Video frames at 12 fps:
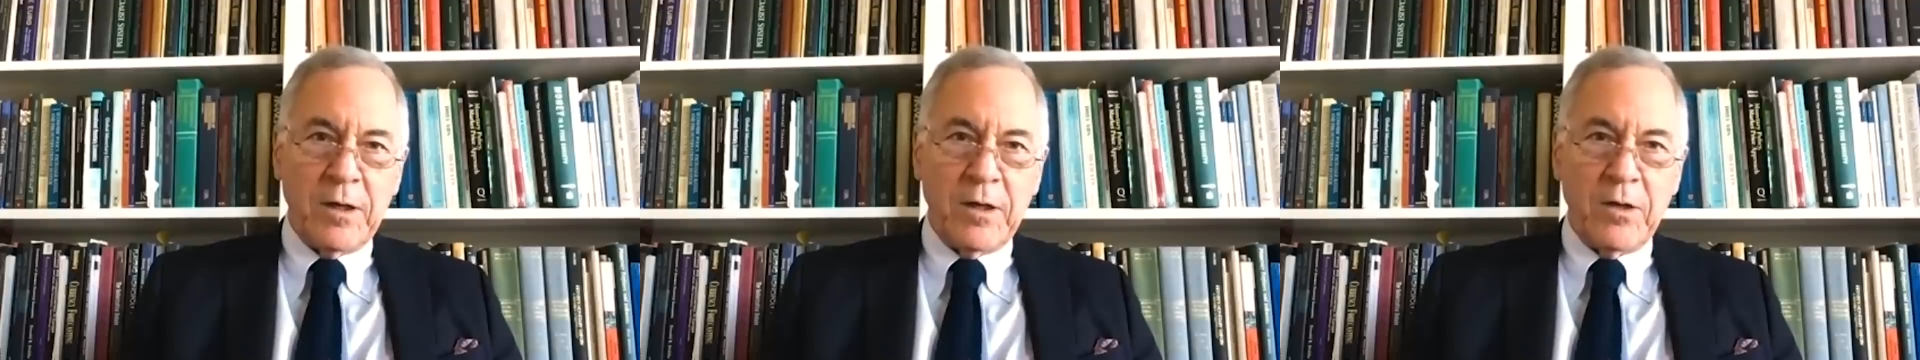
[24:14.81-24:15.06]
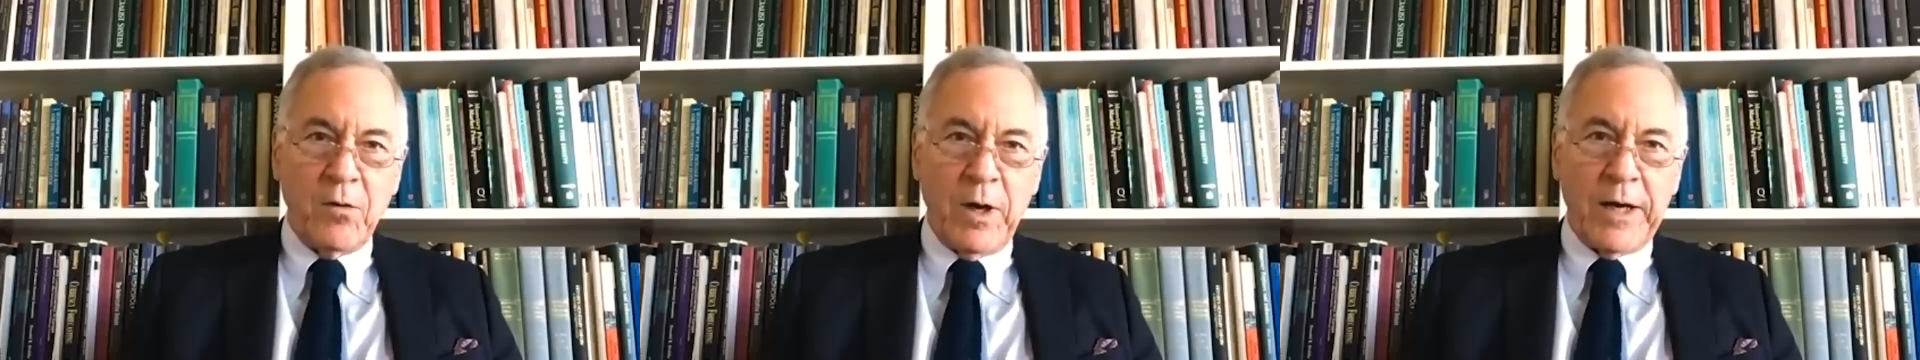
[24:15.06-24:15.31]
and
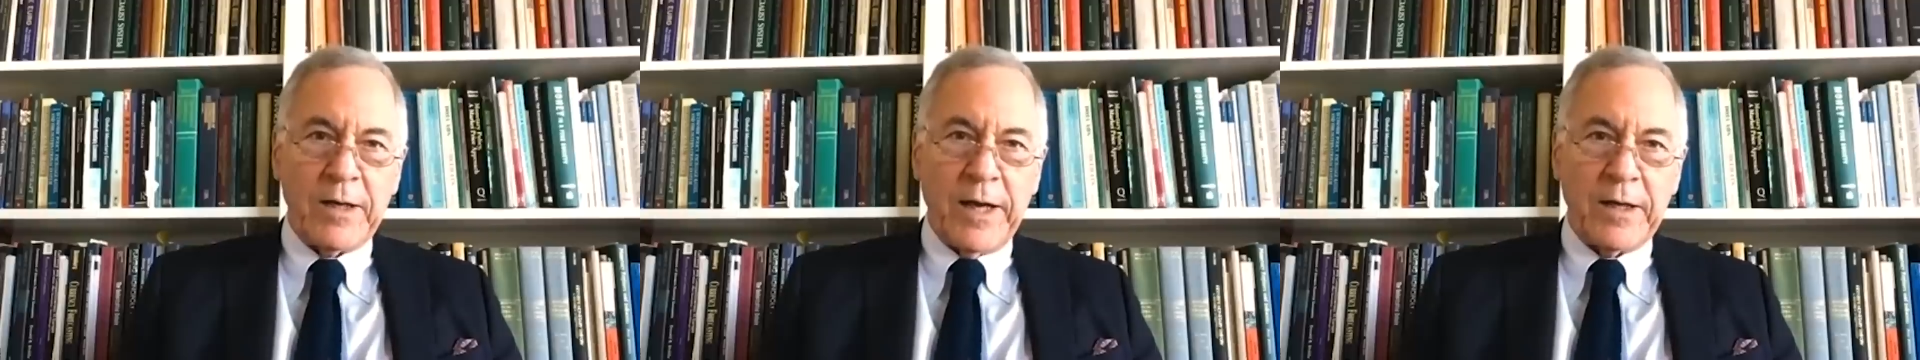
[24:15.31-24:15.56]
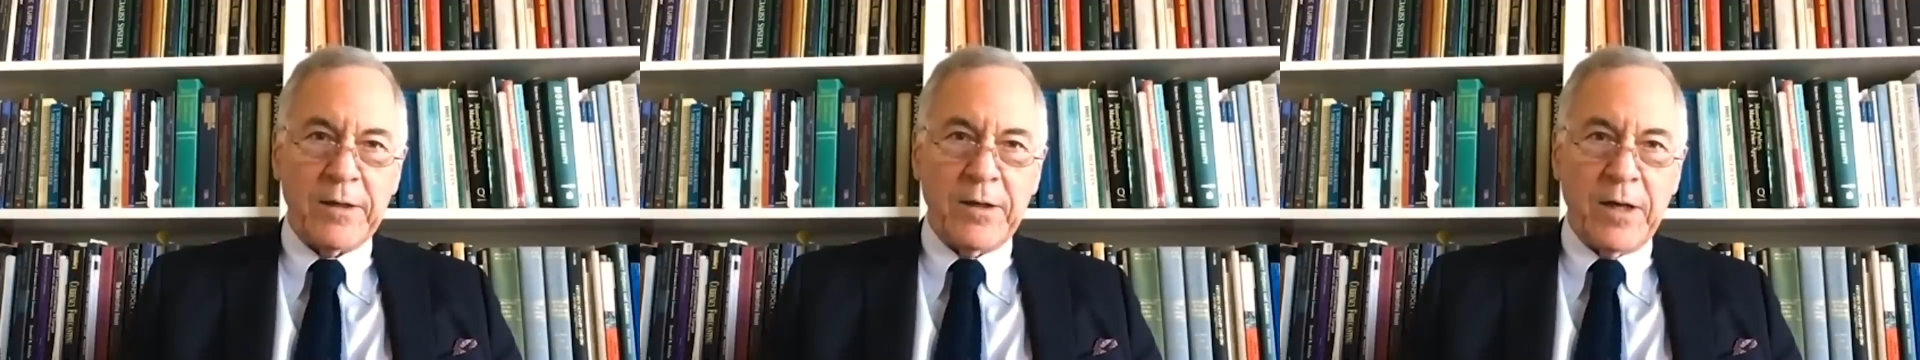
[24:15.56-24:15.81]
you quack
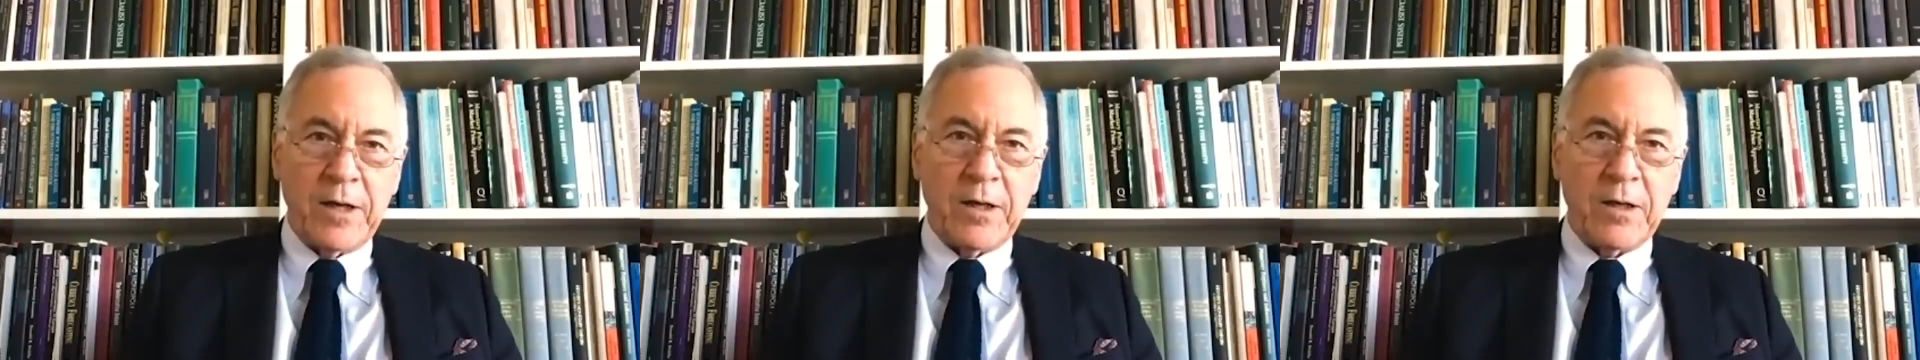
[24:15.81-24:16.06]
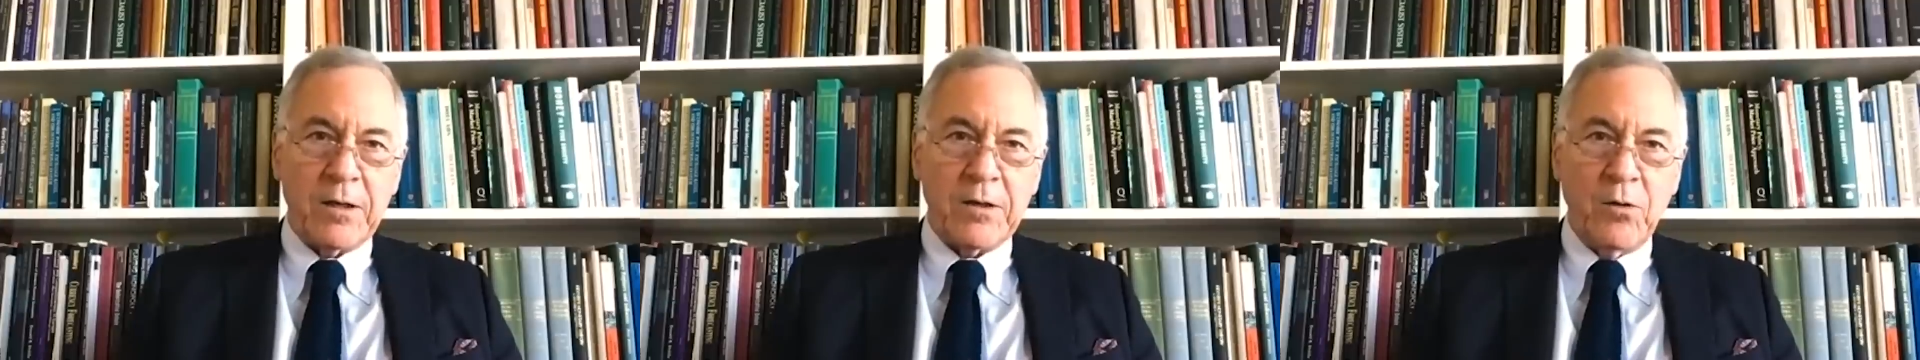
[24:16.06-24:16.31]
like a duck,
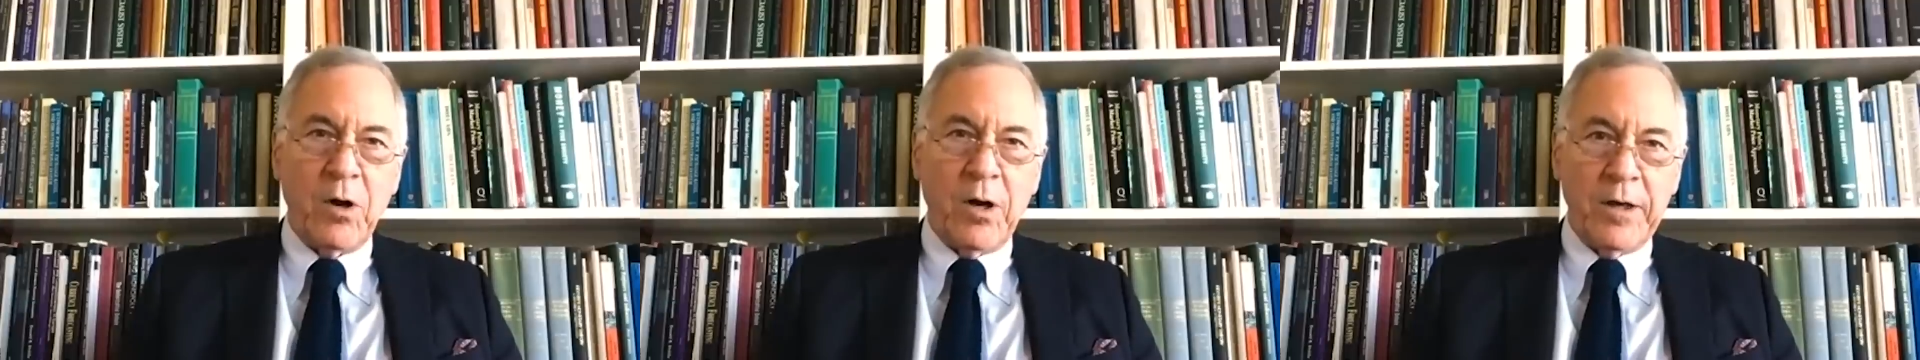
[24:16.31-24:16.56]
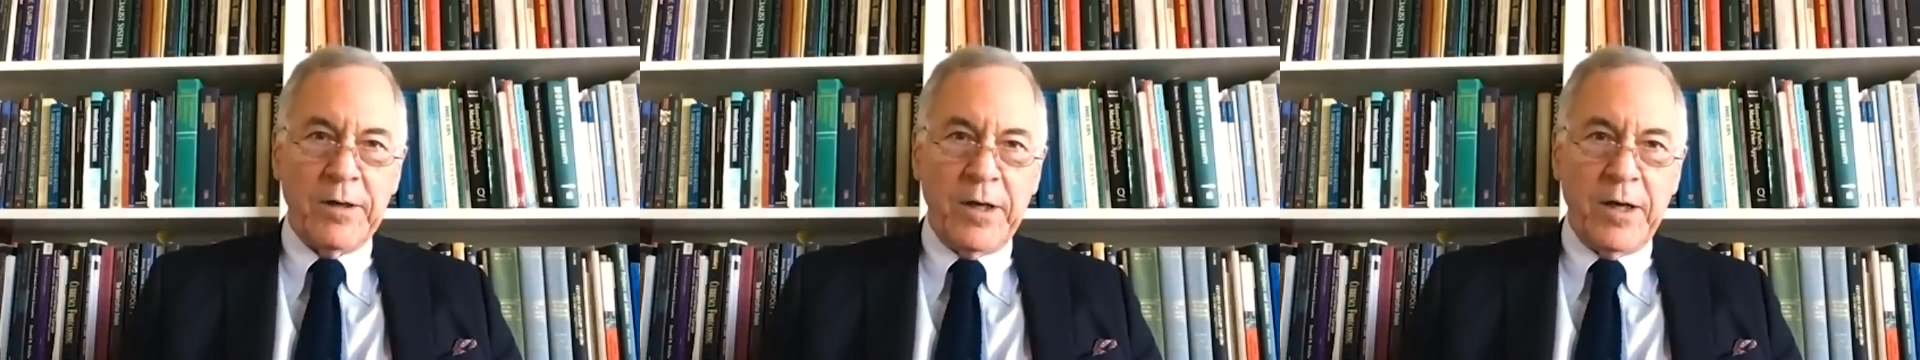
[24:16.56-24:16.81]
you
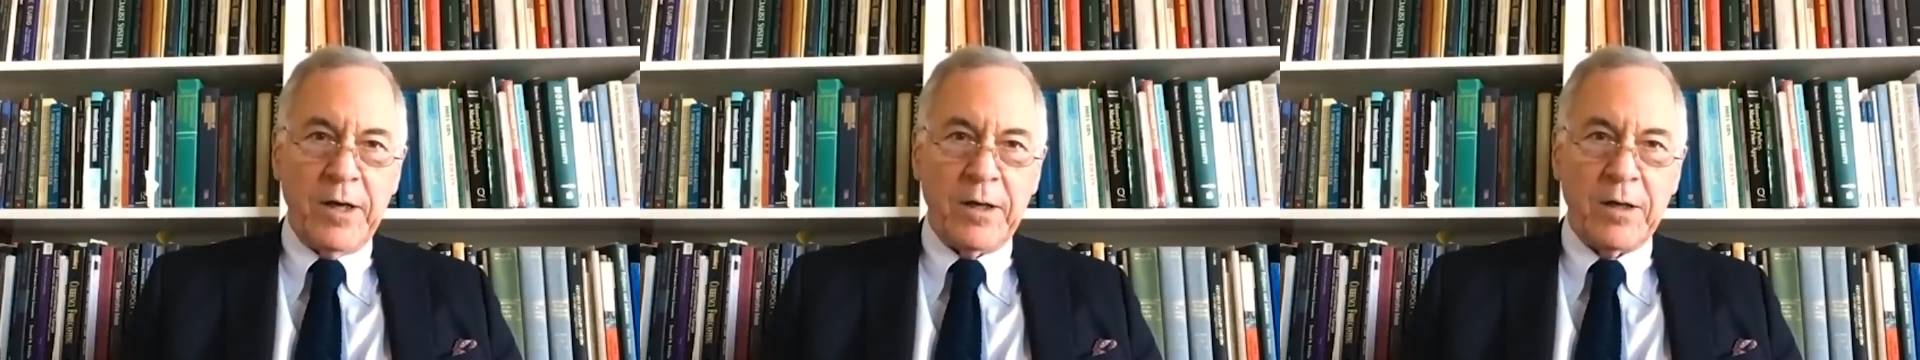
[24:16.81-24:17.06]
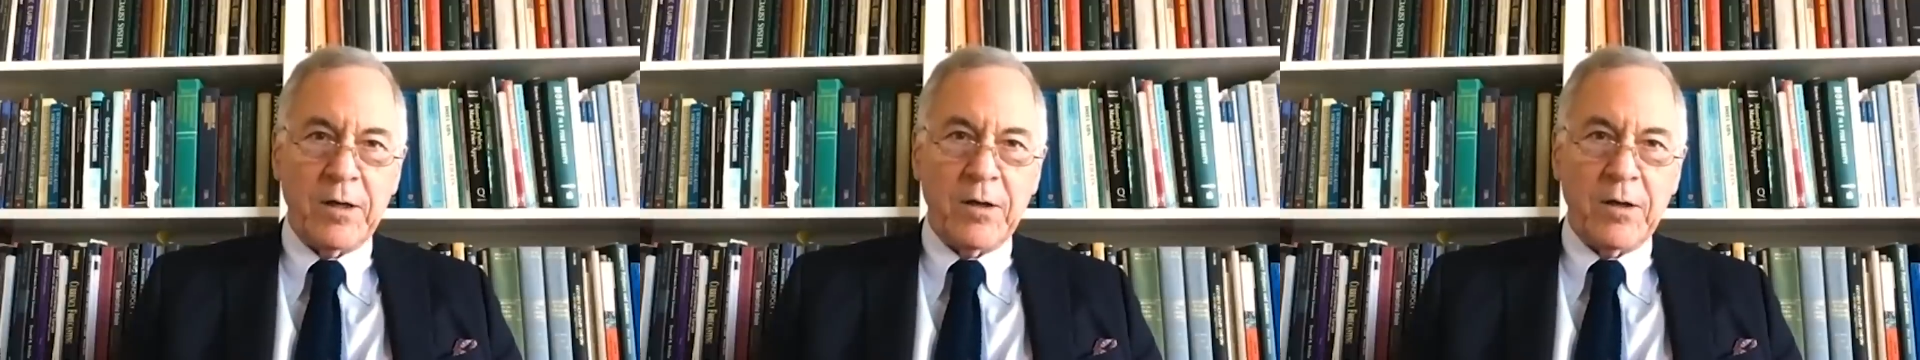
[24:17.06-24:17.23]
are a duck.